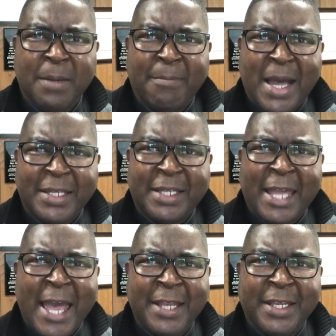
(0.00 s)
My
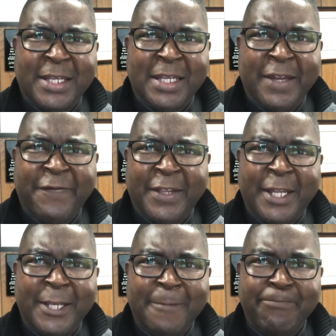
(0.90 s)
sadness
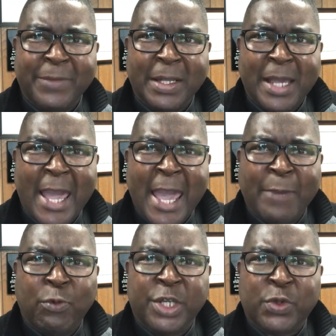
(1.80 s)
lifted
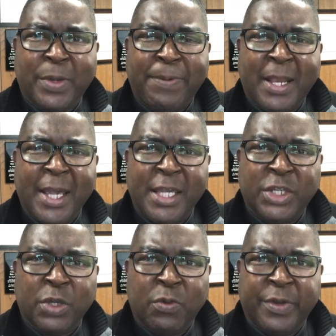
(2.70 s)
and was
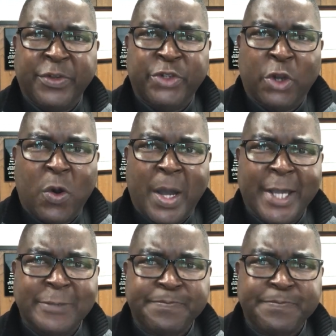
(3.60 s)
replaced with joy.